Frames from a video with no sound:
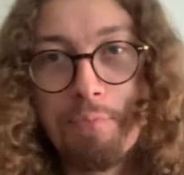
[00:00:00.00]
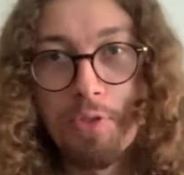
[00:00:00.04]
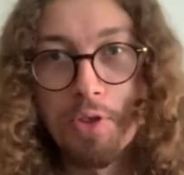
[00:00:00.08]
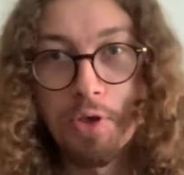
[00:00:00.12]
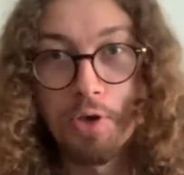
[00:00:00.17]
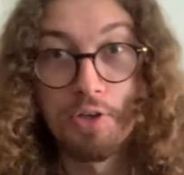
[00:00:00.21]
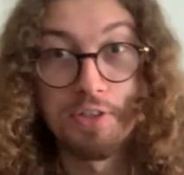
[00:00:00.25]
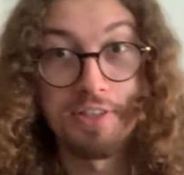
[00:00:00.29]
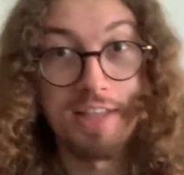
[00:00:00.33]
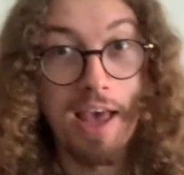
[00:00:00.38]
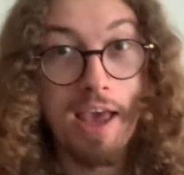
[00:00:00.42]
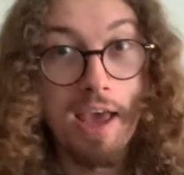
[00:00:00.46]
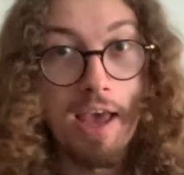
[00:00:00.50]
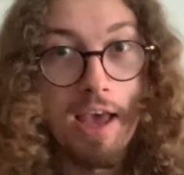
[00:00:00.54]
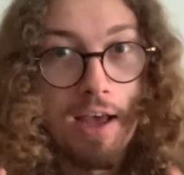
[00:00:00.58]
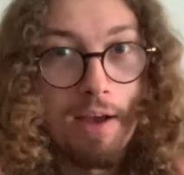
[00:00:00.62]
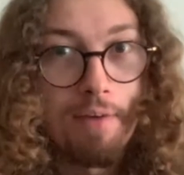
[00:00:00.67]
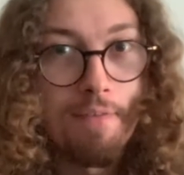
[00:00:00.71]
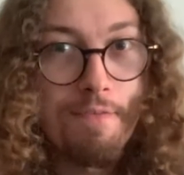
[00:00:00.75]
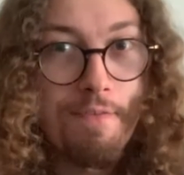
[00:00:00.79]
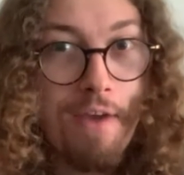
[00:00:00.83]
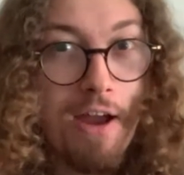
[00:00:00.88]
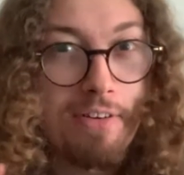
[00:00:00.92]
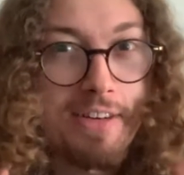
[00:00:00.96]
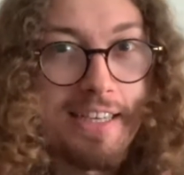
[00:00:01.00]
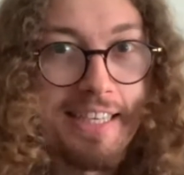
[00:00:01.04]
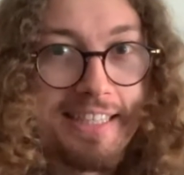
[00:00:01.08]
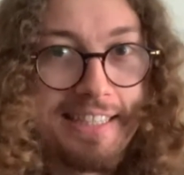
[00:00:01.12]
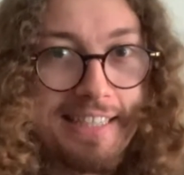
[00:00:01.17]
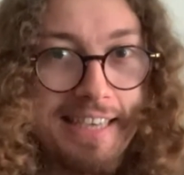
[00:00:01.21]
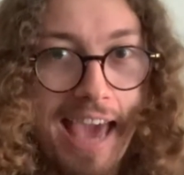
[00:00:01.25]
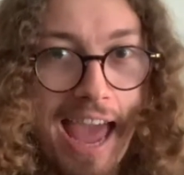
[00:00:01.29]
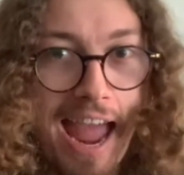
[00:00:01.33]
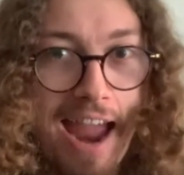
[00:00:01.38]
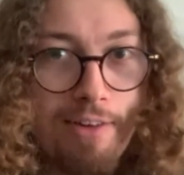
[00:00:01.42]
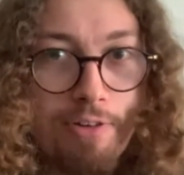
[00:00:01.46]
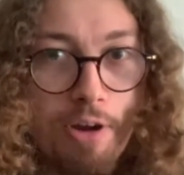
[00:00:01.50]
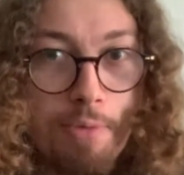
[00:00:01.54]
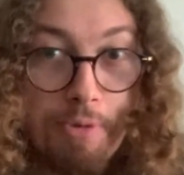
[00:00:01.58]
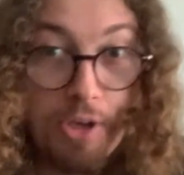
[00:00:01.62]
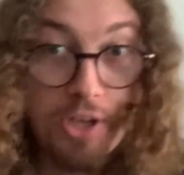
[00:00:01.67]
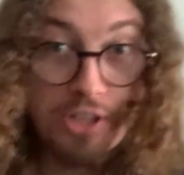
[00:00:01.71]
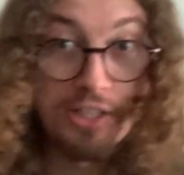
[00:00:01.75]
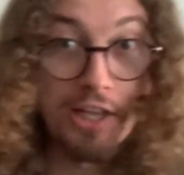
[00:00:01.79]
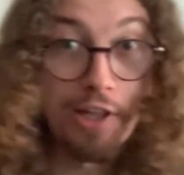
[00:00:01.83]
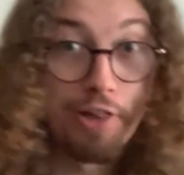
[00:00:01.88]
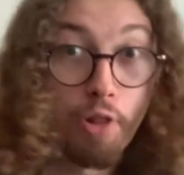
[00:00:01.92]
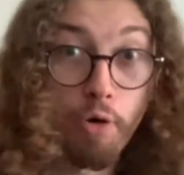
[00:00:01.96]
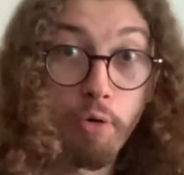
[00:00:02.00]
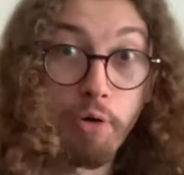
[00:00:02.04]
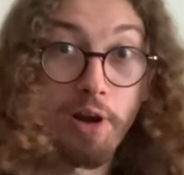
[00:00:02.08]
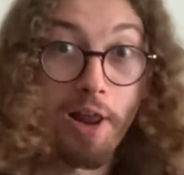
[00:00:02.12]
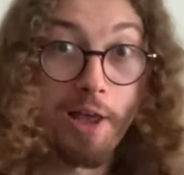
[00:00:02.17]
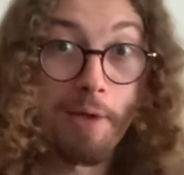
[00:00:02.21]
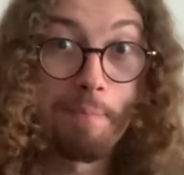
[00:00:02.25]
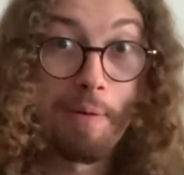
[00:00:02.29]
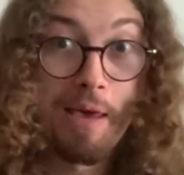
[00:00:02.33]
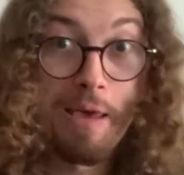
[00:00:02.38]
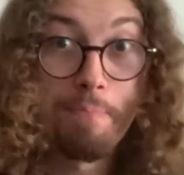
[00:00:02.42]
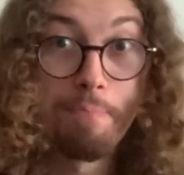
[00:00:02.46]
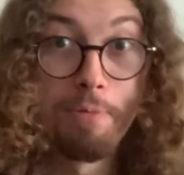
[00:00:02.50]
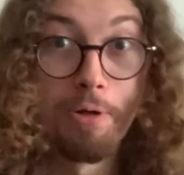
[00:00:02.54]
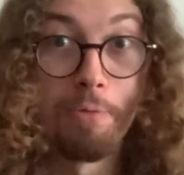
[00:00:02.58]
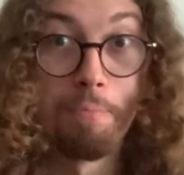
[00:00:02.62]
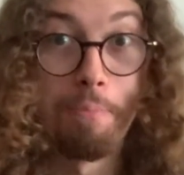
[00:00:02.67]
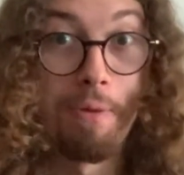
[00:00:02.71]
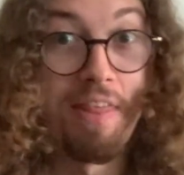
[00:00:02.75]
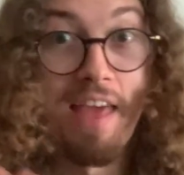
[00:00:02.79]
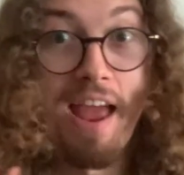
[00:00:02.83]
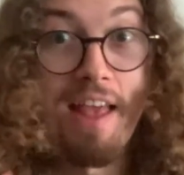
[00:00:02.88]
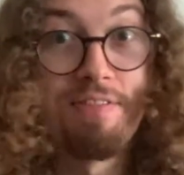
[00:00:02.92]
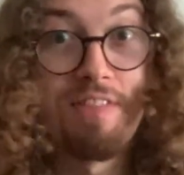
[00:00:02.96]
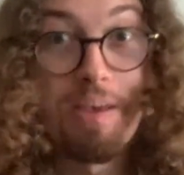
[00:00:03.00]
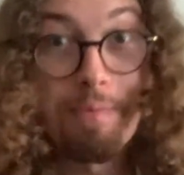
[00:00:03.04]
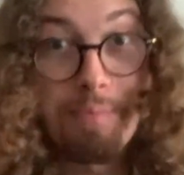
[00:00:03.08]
Because they're very scary because they look like people, but then they